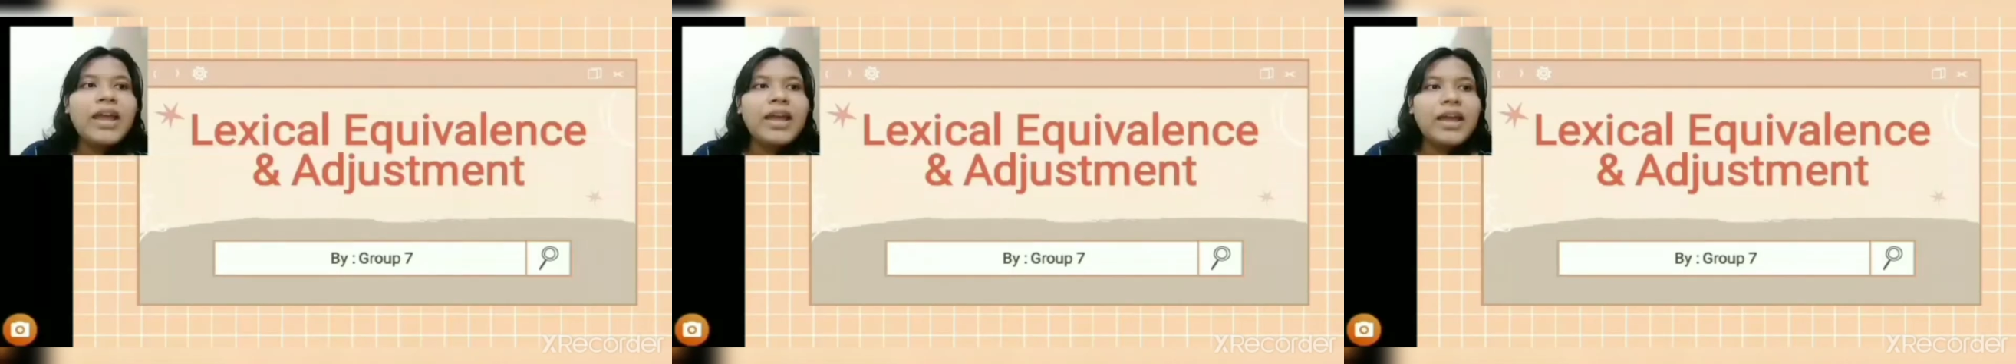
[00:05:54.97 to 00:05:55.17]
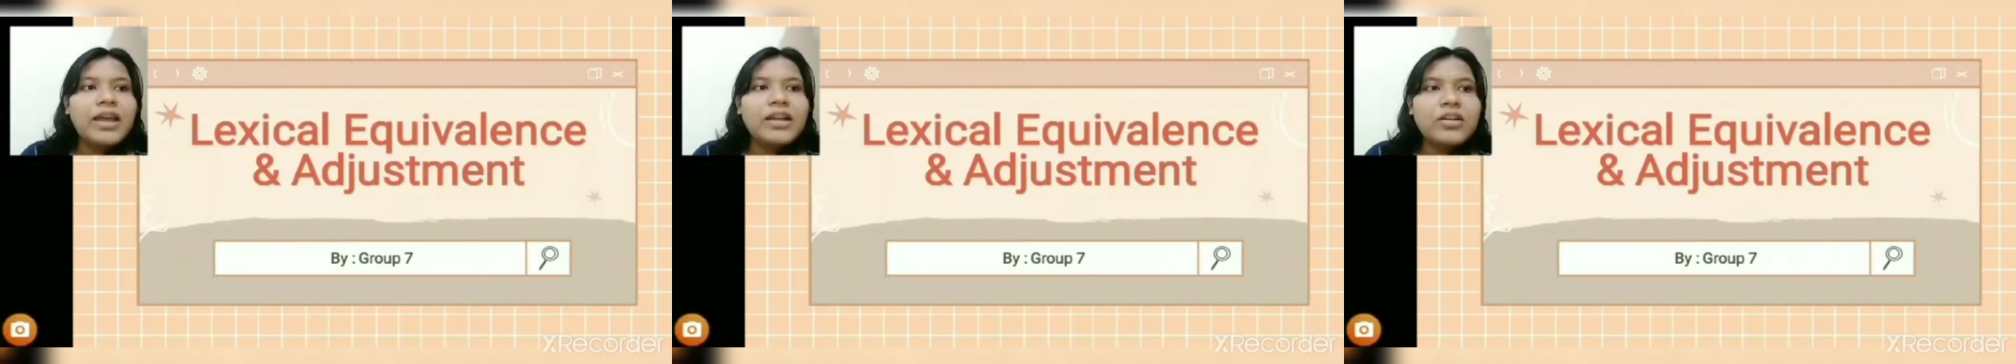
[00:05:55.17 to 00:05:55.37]

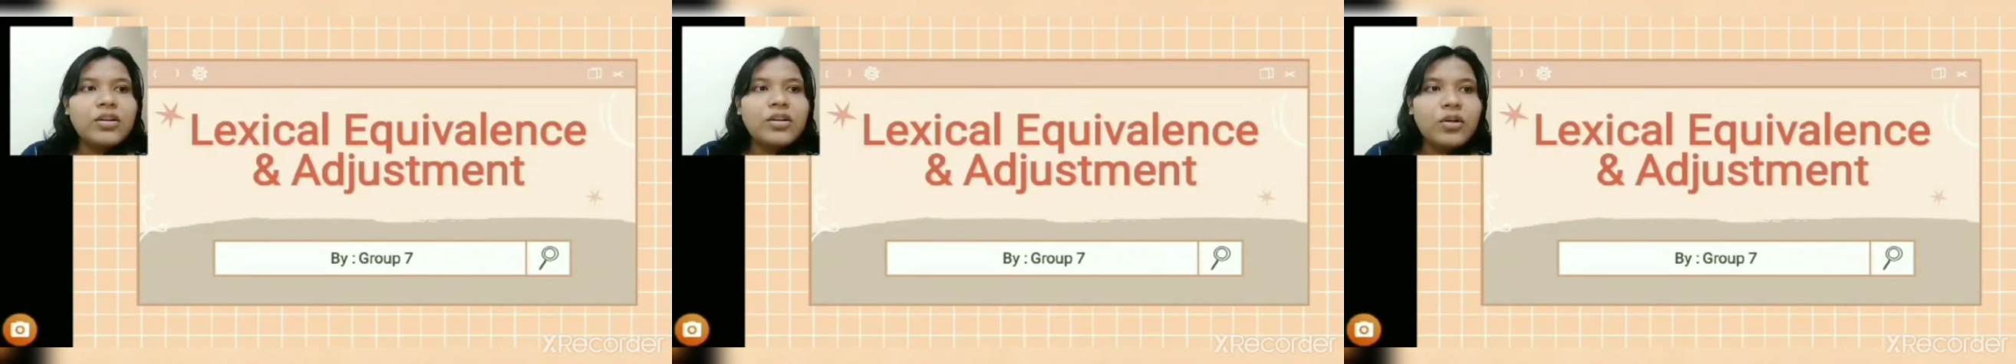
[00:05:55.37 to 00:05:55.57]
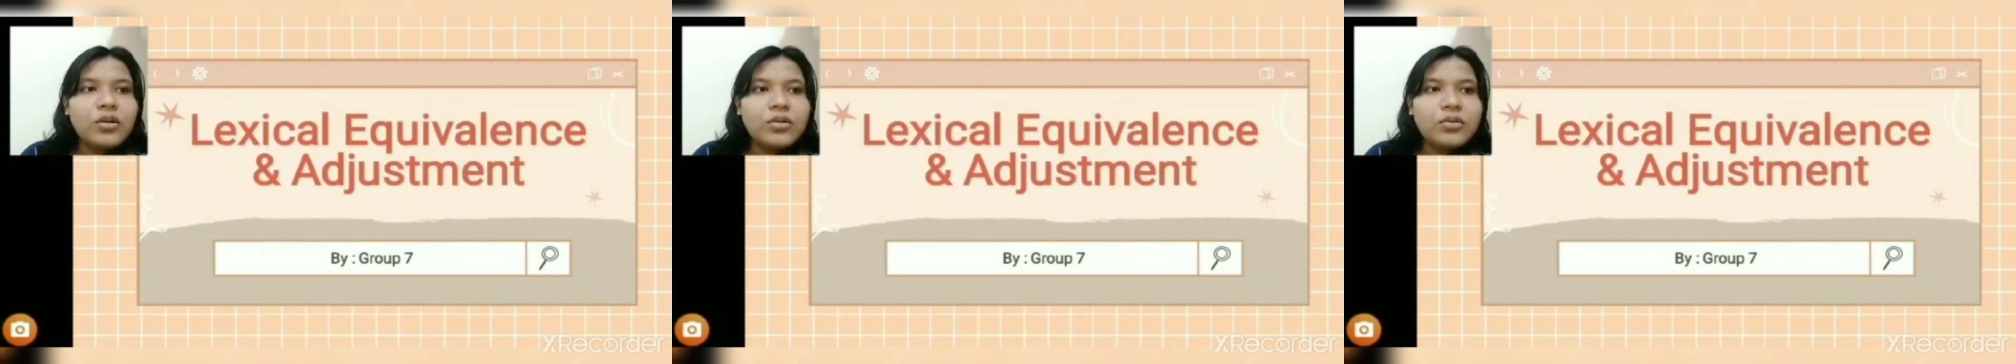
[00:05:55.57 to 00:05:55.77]

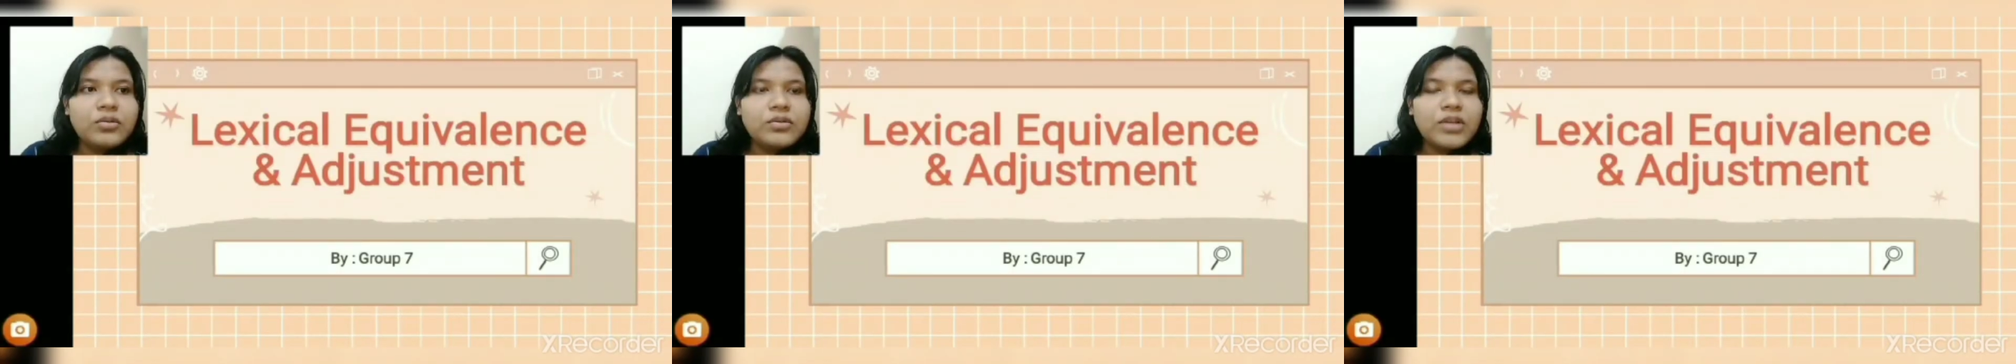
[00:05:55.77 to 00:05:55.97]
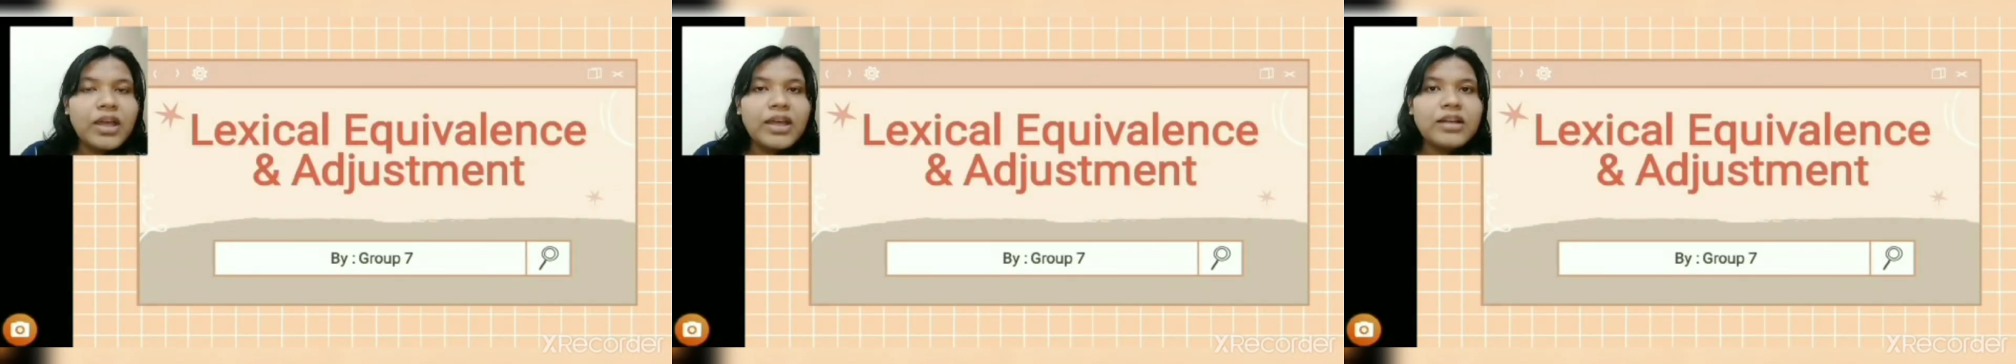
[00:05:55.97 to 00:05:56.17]
Hello
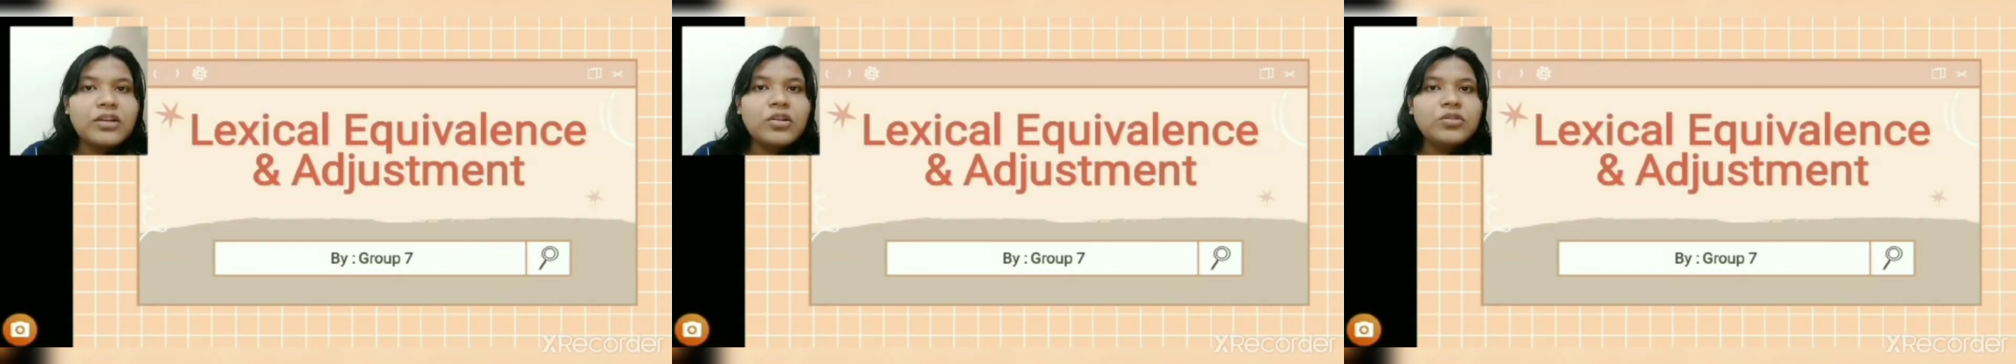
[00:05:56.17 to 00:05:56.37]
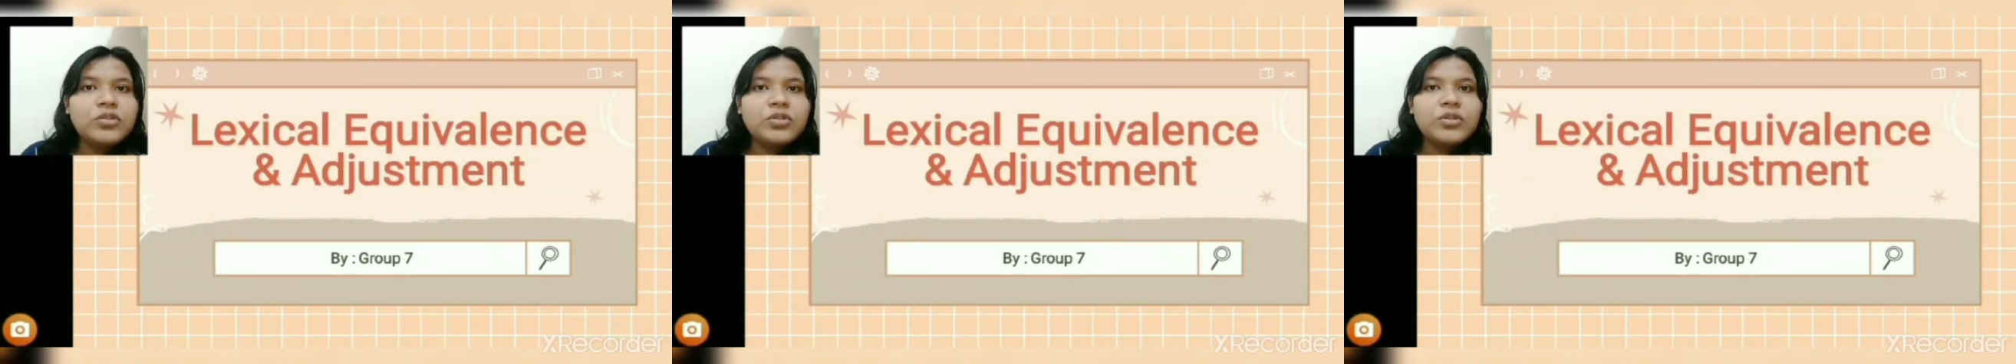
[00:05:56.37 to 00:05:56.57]

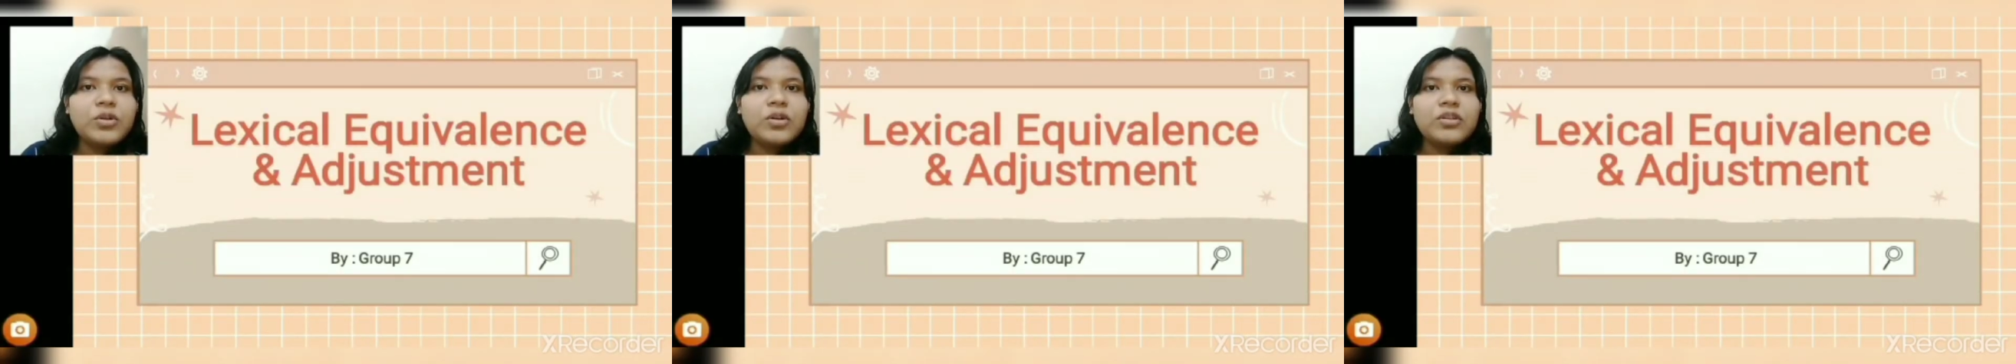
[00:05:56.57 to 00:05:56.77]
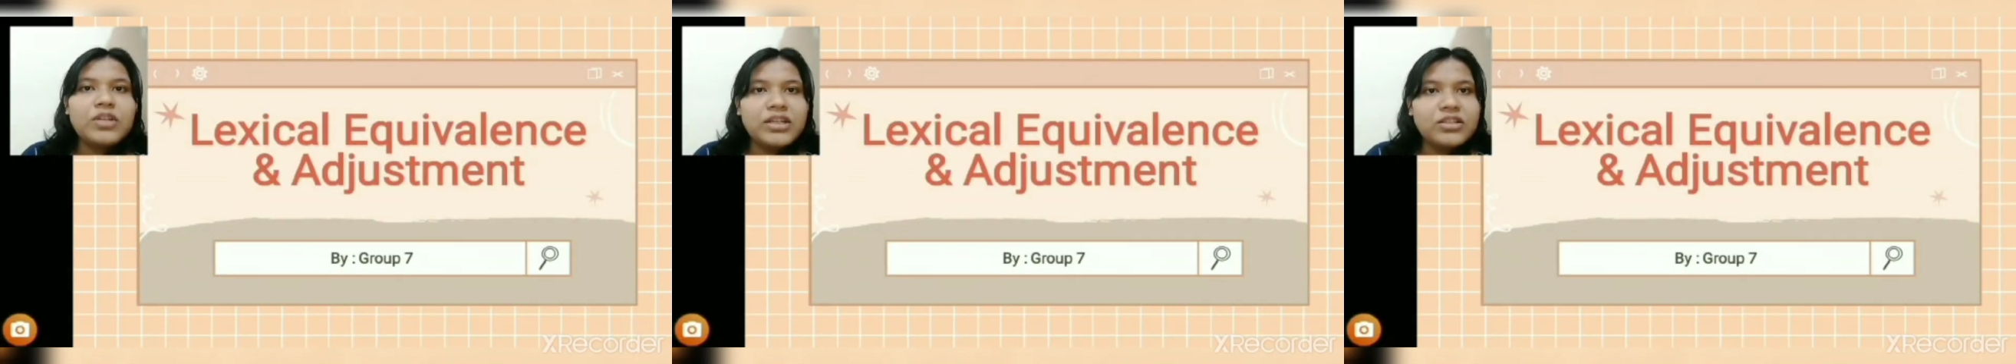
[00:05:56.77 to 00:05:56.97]
to
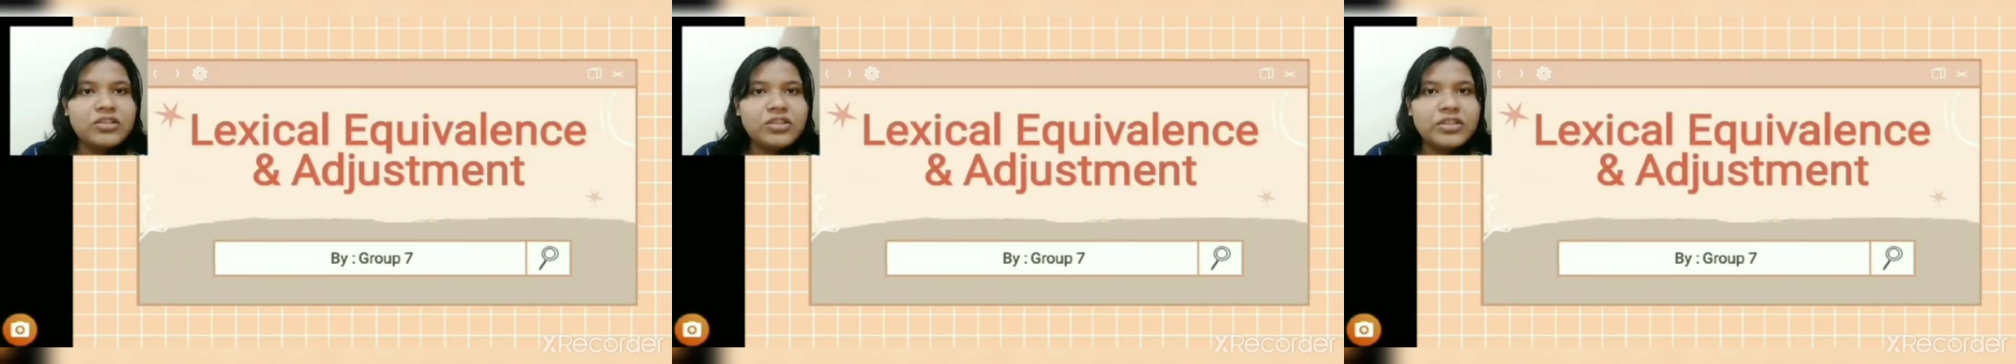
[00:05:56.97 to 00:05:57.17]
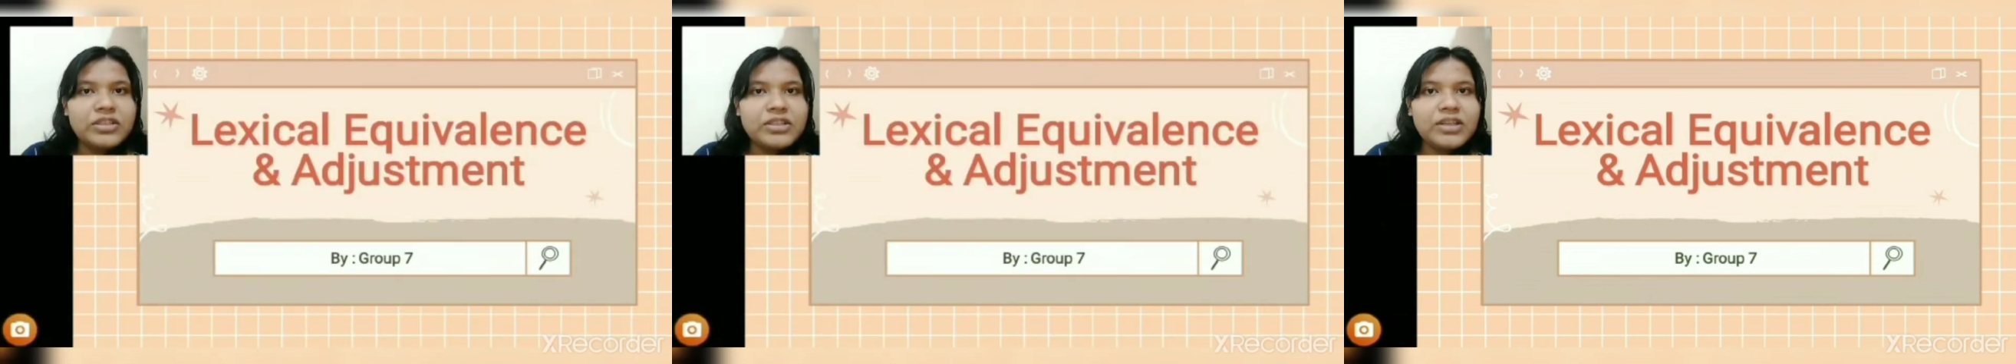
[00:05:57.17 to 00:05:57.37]
all
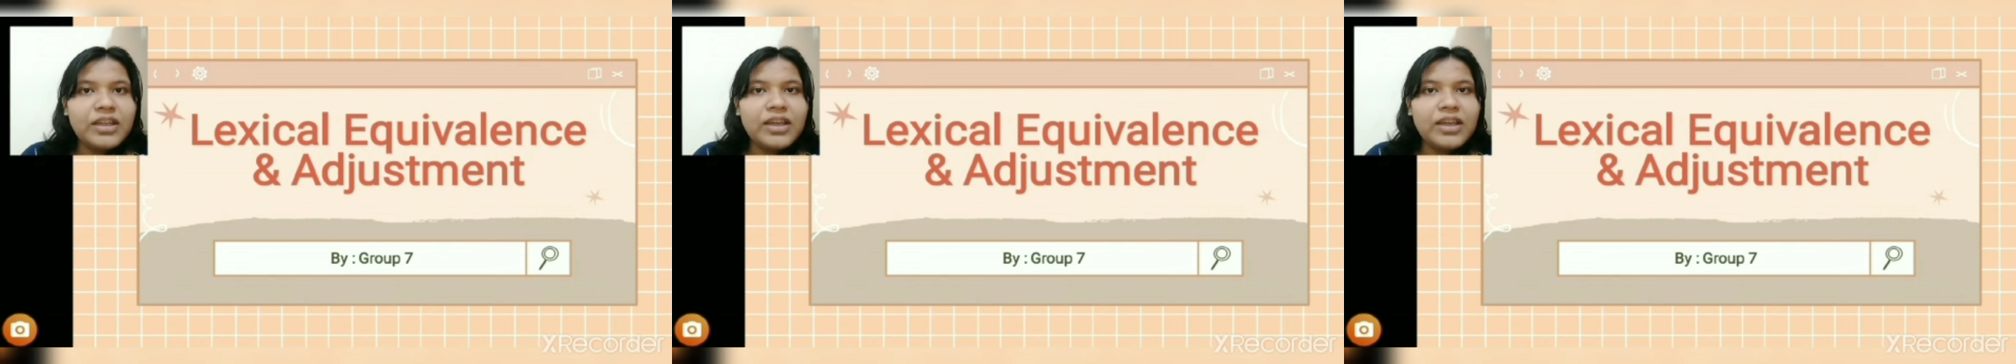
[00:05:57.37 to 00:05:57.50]
lecturers